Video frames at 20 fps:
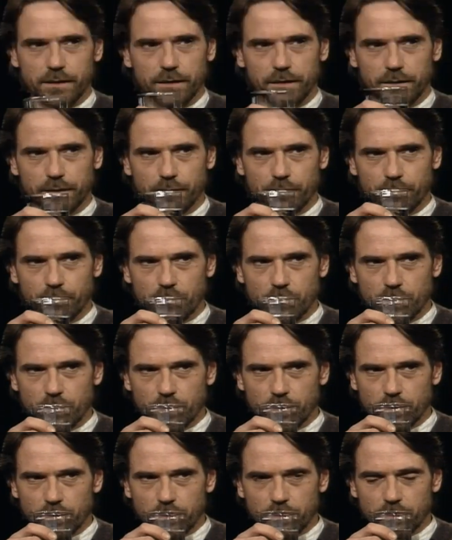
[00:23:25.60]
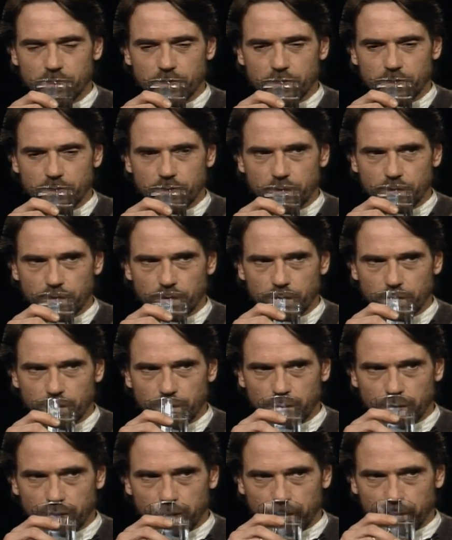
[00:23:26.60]
Yeah, I do too. I mean, I have a lot of them on the
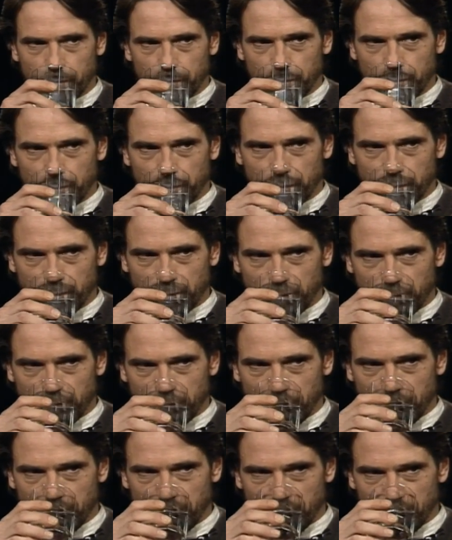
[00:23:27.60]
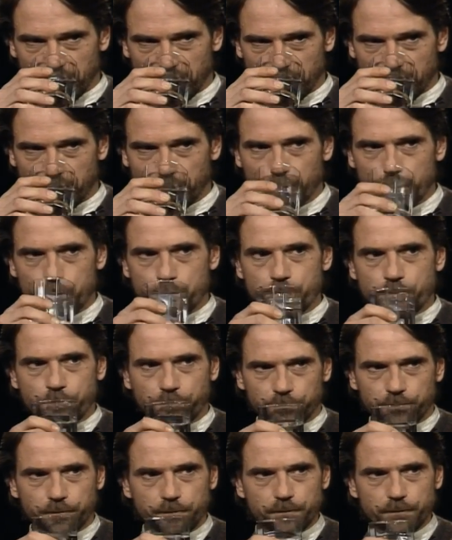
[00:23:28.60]
show and admire them enormously. But I
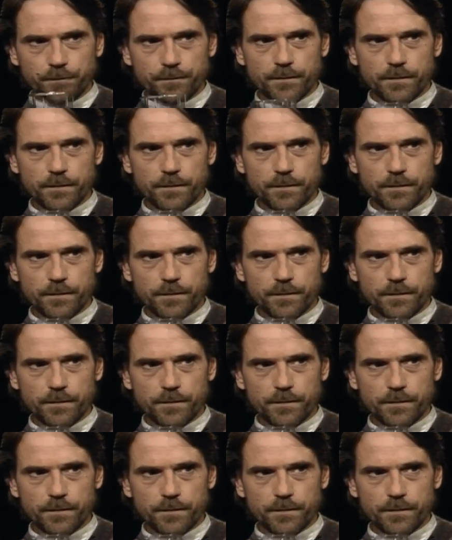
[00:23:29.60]
mean, and I